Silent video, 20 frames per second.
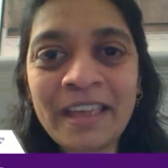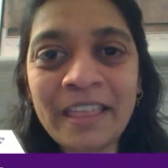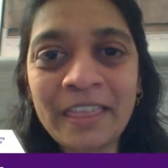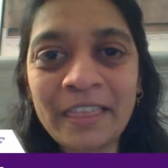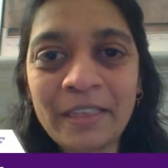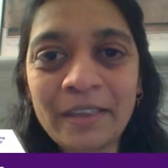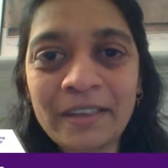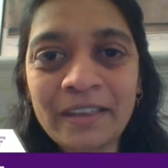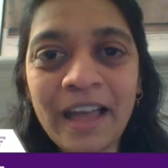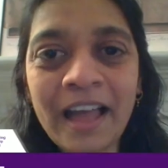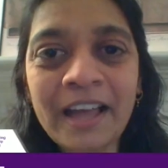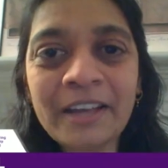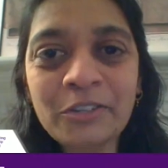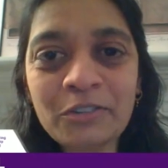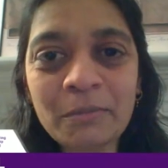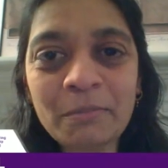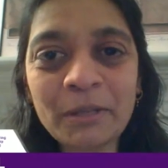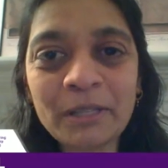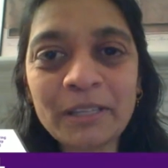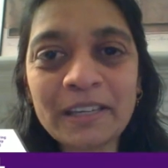the
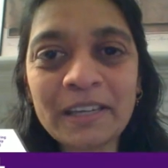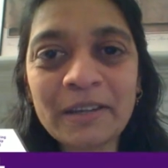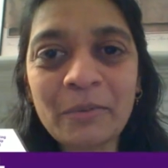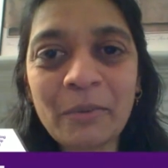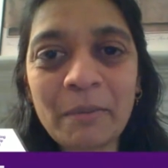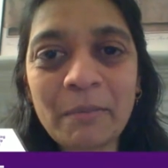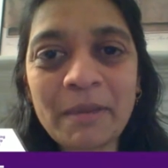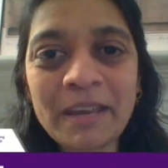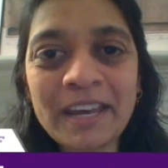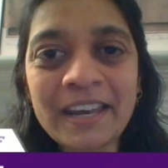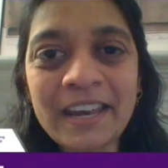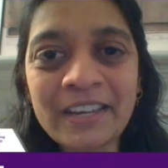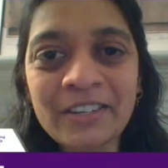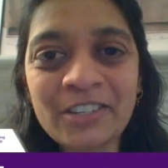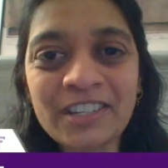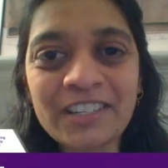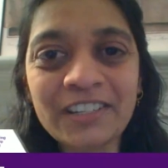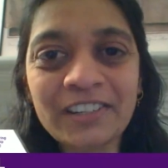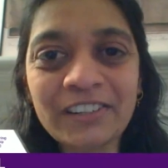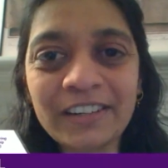IEEE Women in
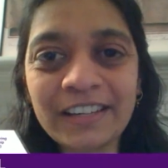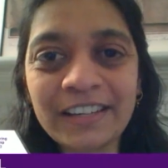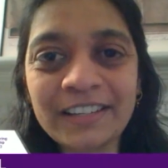Engineering